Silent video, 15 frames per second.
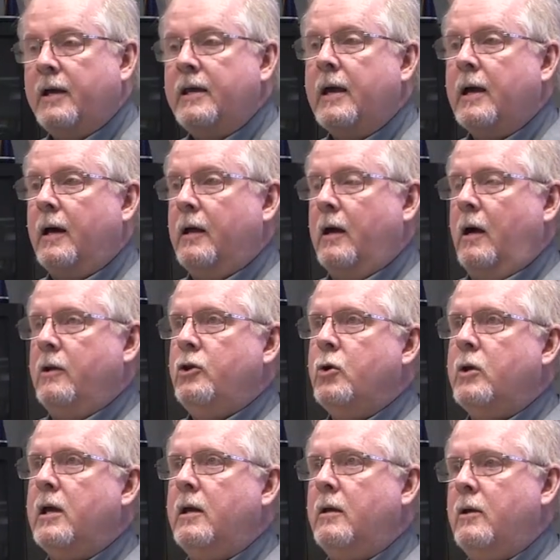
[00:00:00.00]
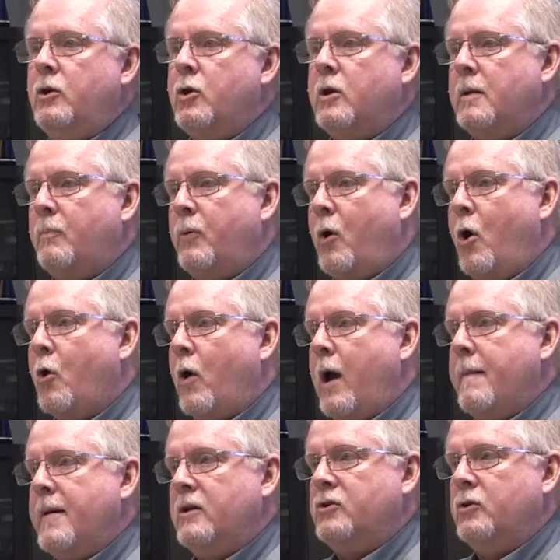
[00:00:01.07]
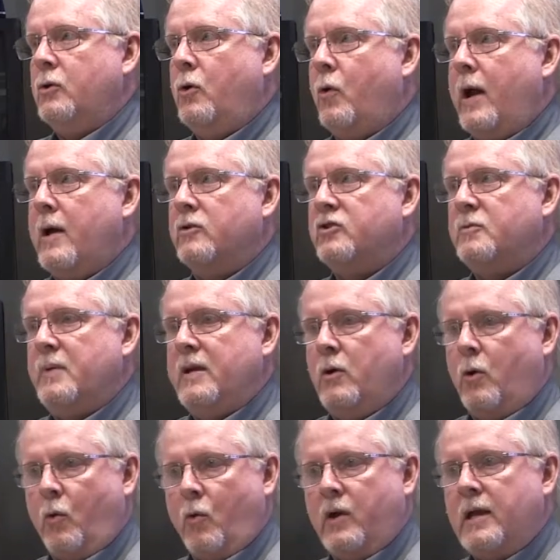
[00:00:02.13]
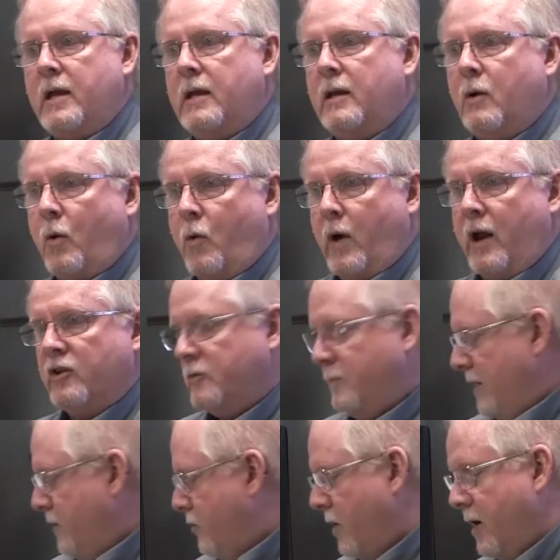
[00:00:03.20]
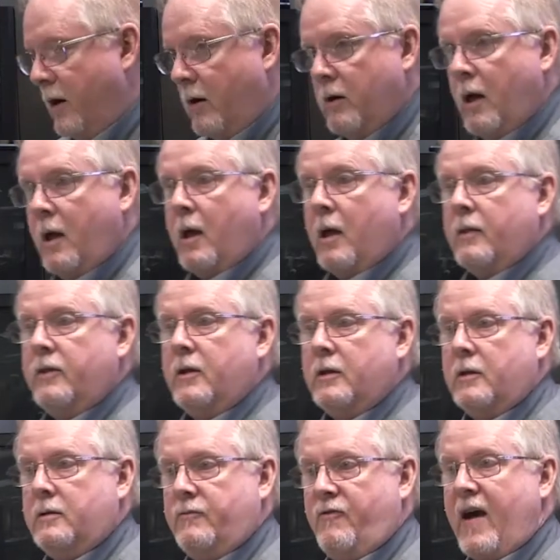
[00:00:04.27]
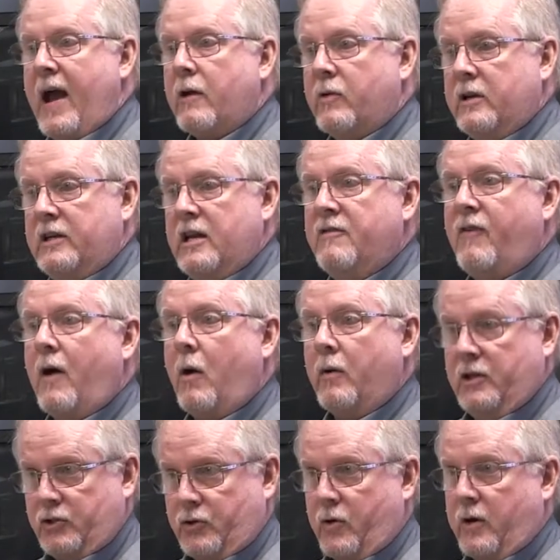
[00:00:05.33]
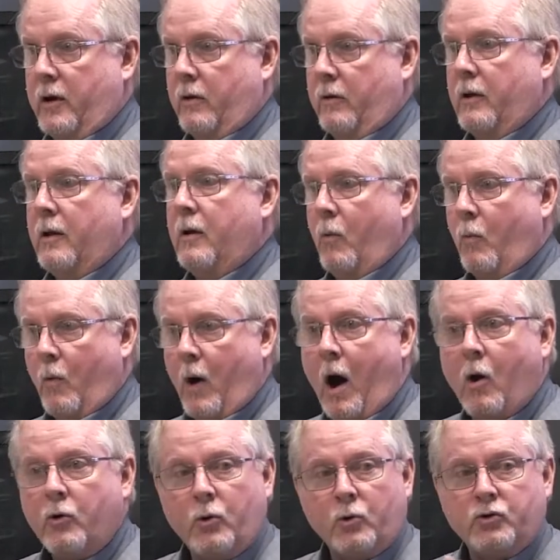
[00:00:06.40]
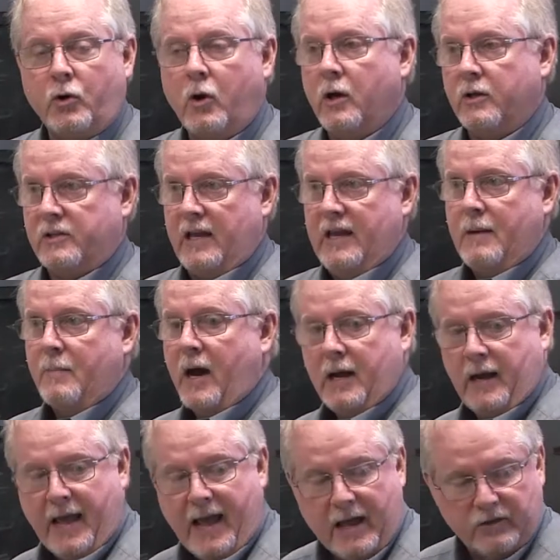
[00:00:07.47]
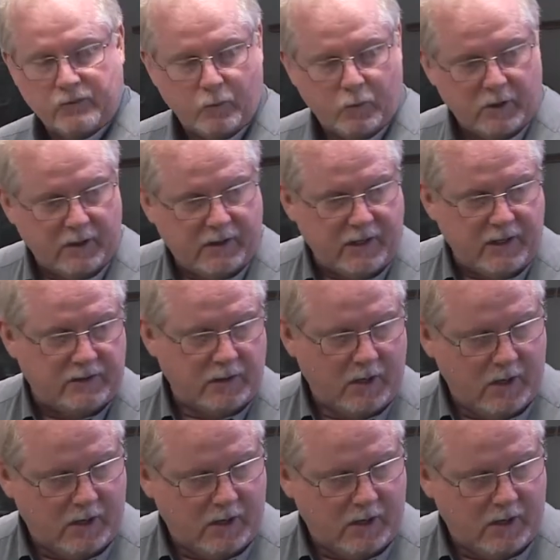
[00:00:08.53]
Yeah, you can program it to ground speed oriented or ground speed triggered. The factory default is triggered. All your trucks, anybody that has one of these